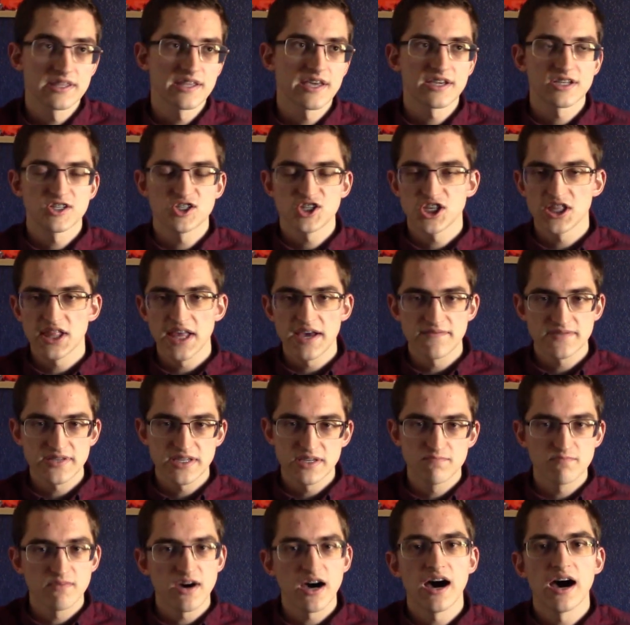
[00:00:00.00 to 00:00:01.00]
Like, she left
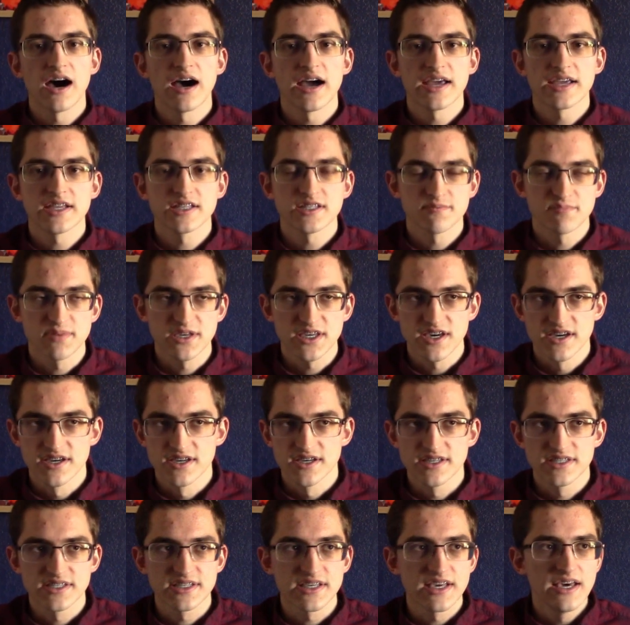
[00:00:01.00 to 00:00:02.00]
him behind
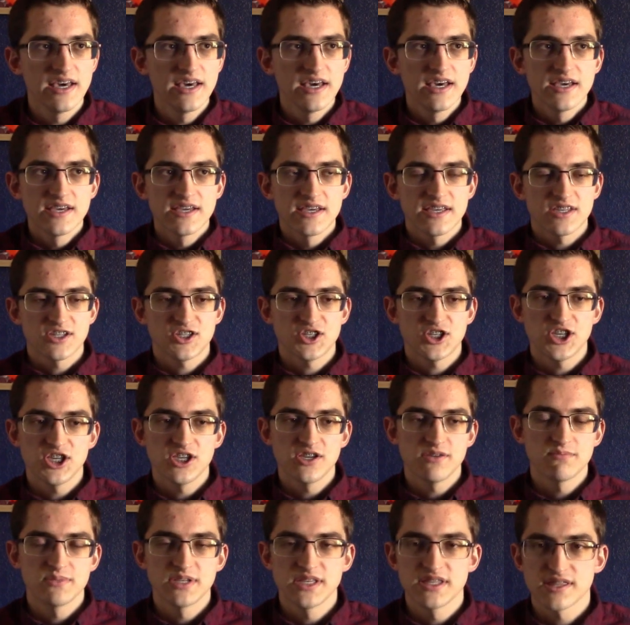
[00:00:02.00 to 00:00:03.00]
because
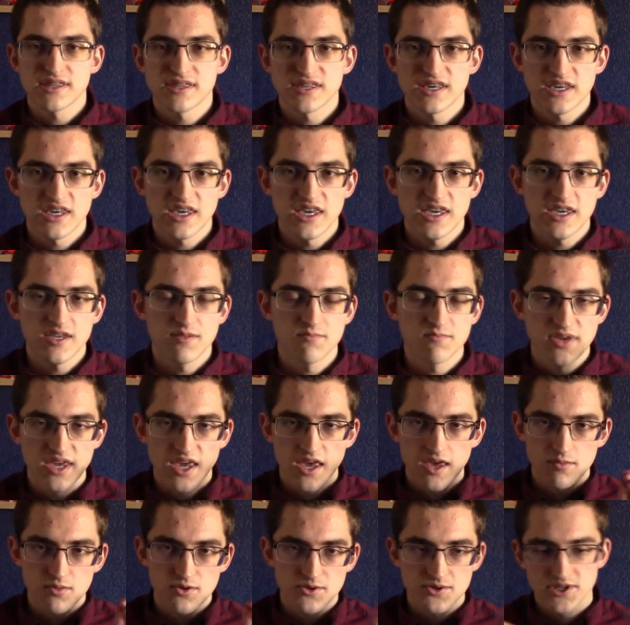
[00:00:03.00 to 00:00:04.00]
she didn't think he'd be
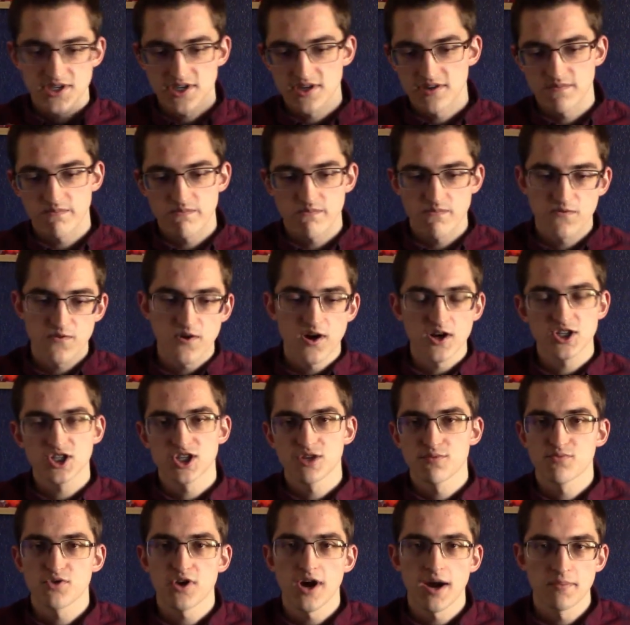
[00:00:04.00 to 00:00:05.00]
able to
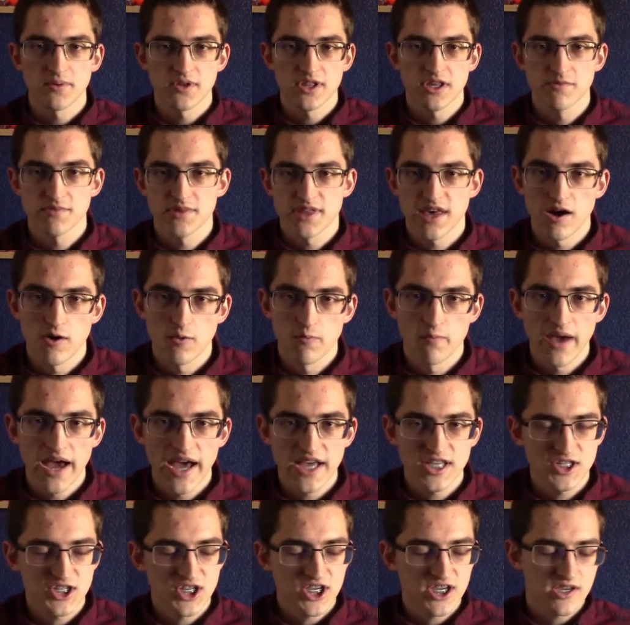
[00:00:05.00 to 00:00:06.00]
function properly without
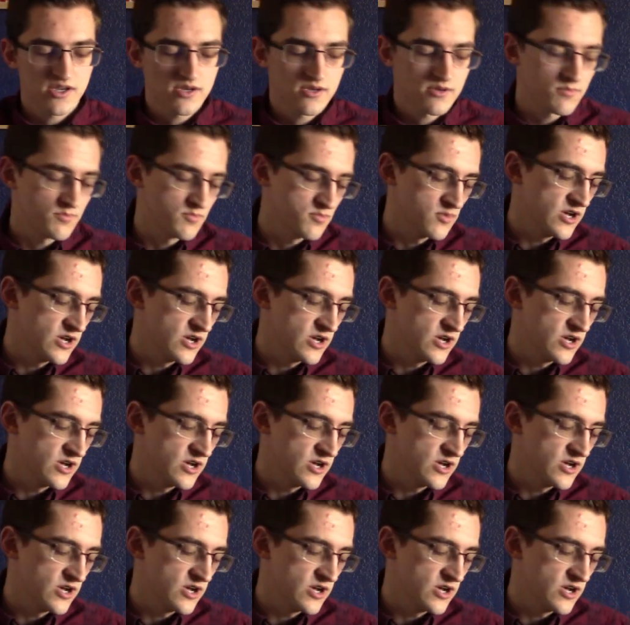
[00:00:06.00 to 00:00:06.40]
magic.